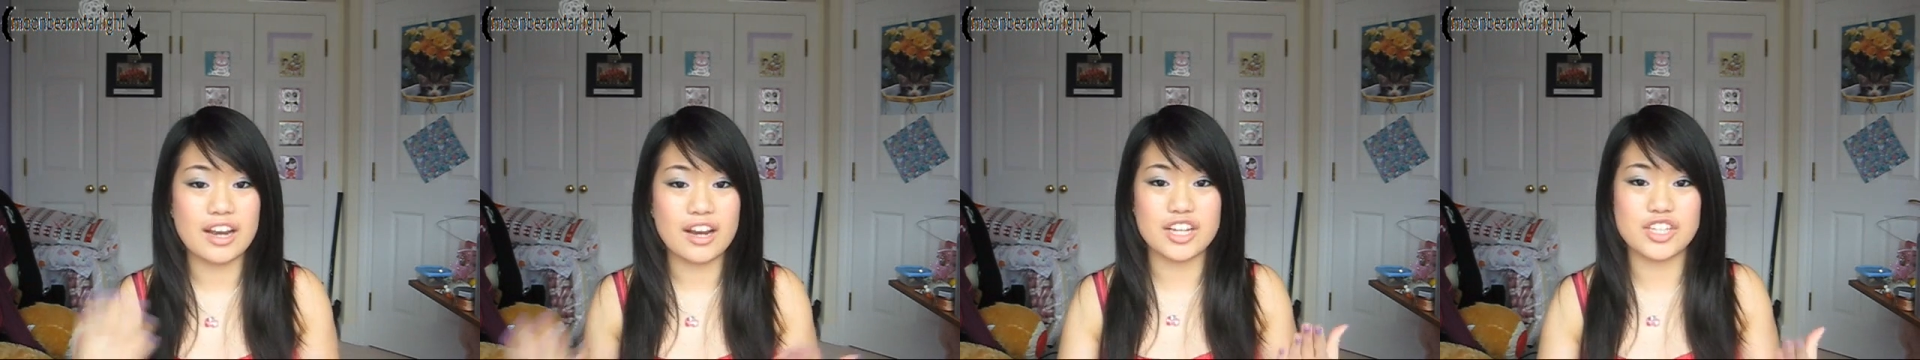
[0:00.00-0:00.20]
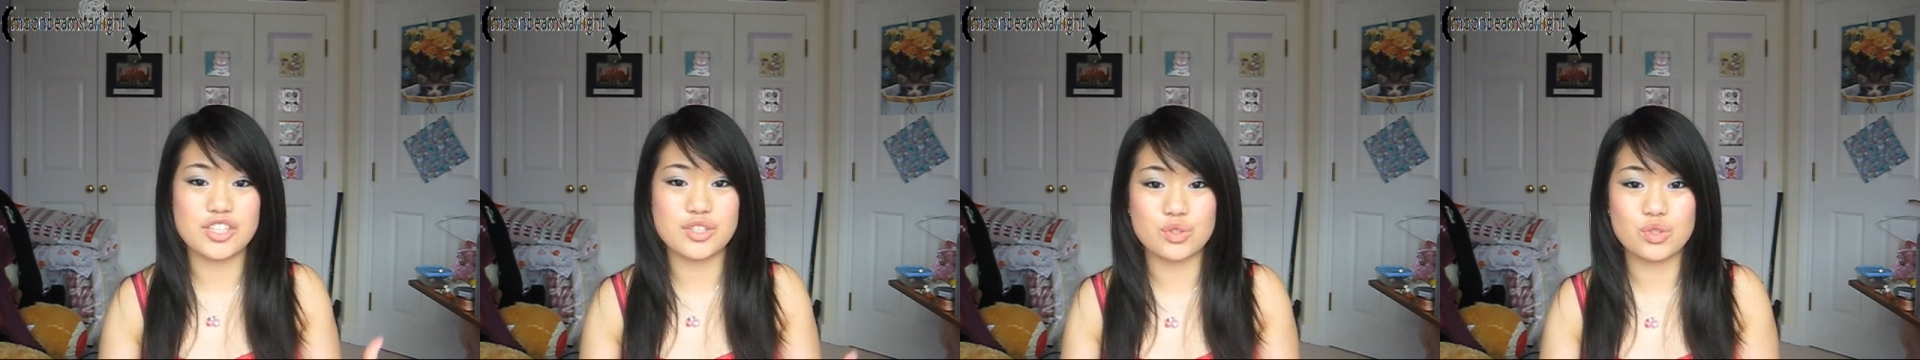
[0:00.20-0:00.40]
and
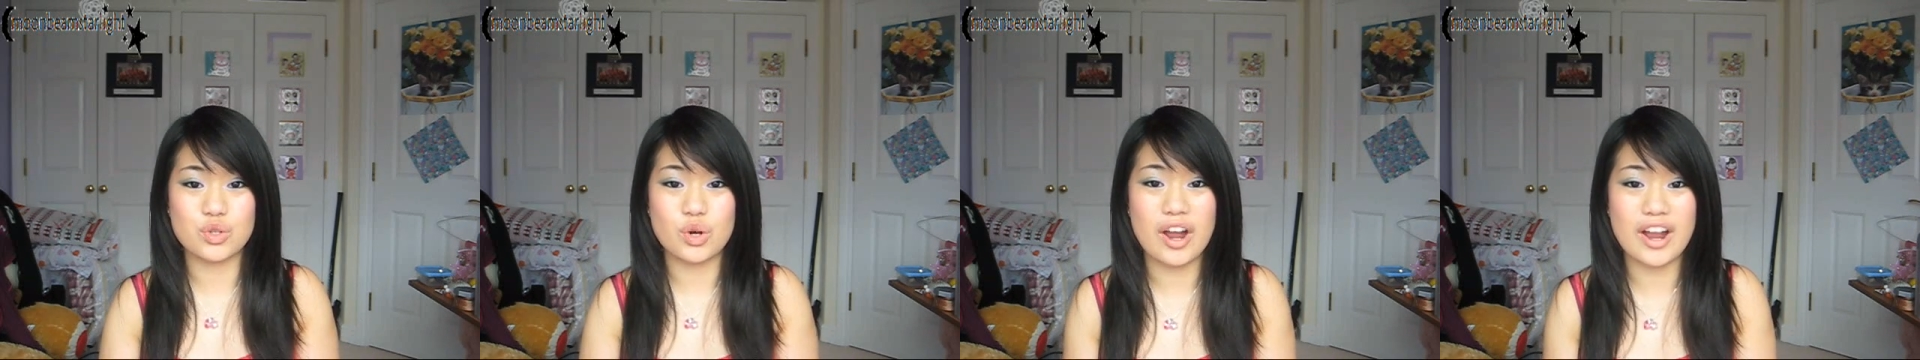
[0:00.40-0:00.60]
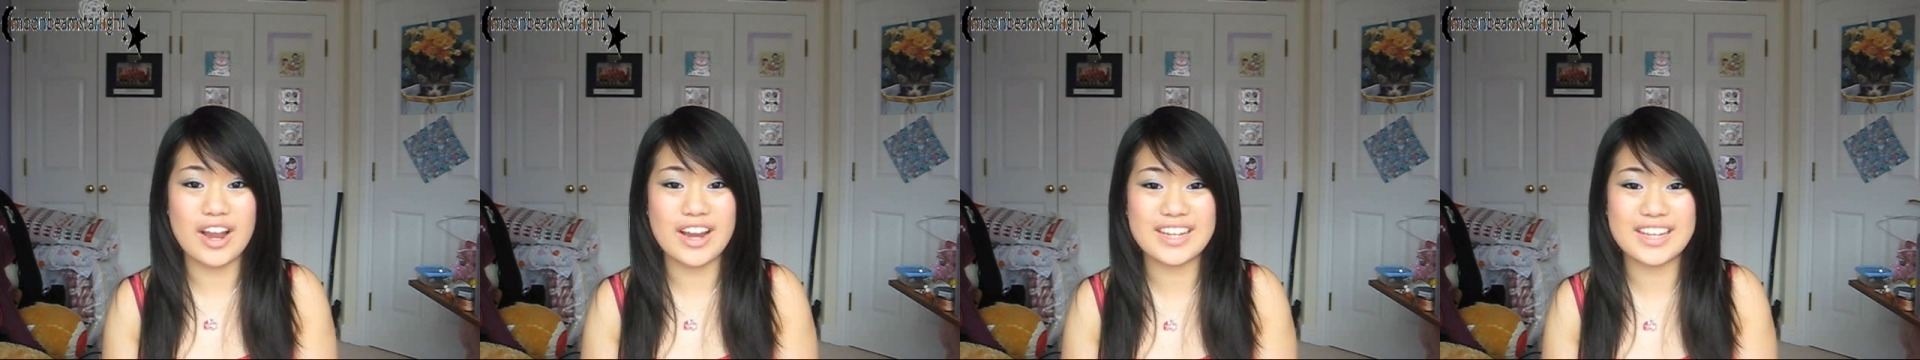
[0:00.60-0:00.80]
I shall
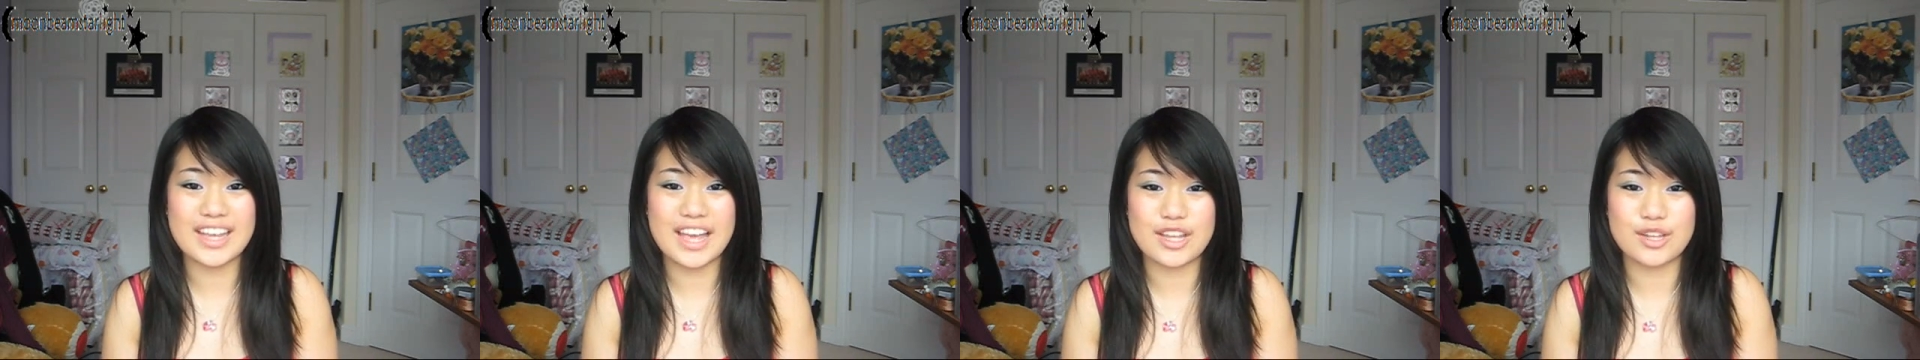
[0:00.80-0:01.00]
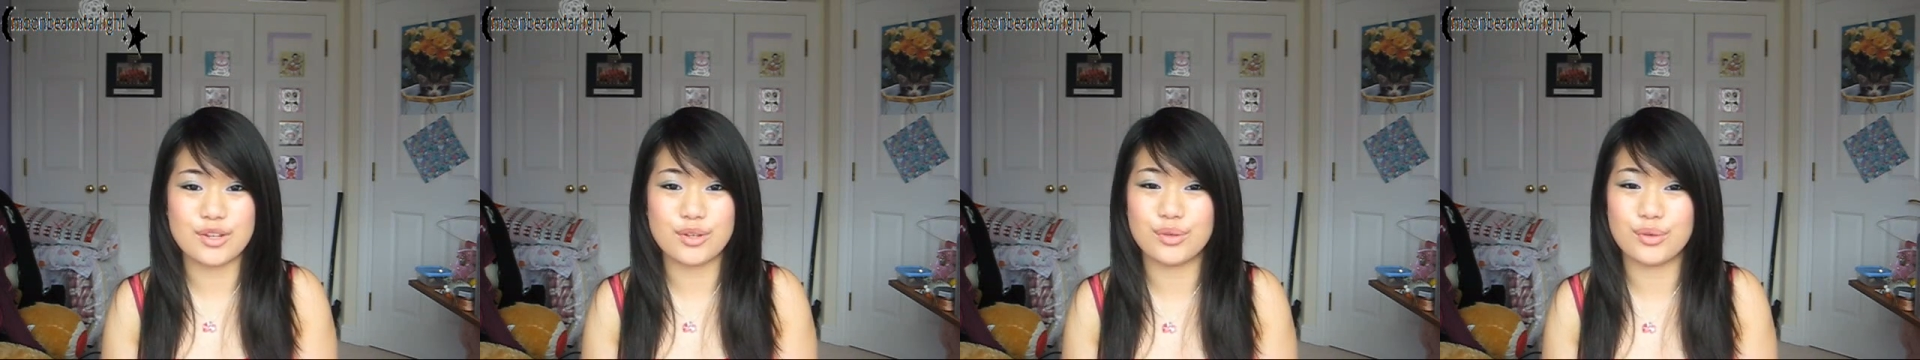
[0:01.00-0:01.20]
try and
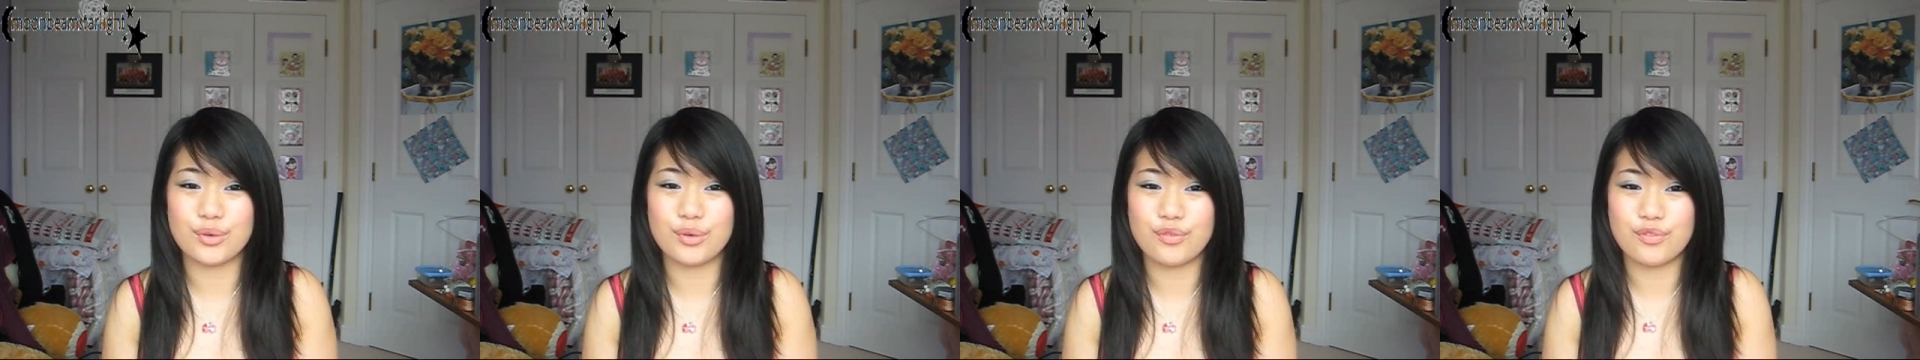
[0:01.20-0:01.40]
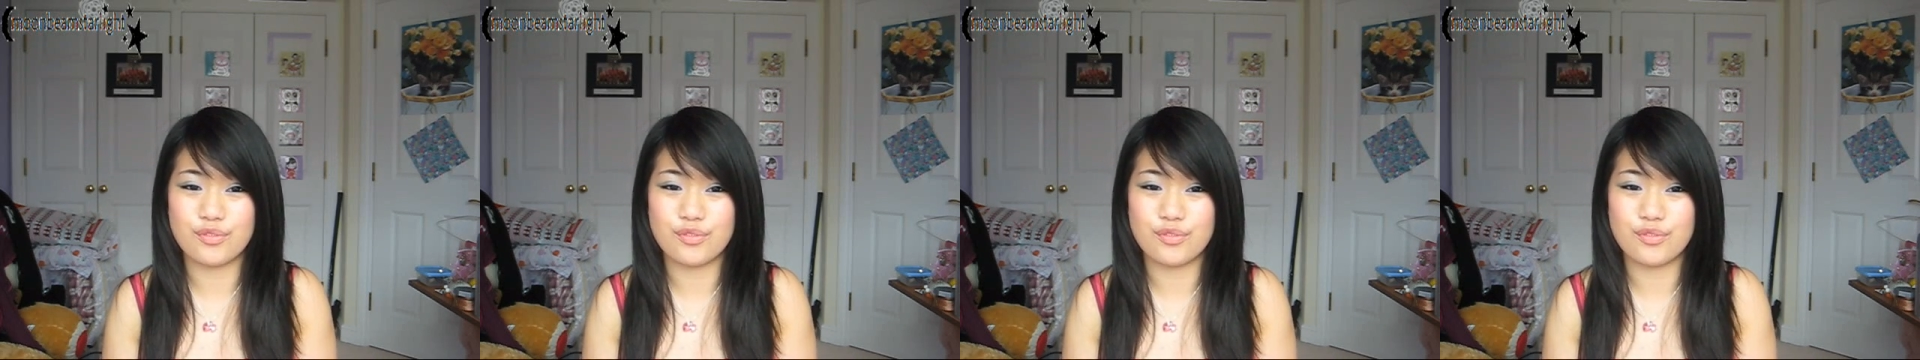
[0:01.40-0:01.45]
get you your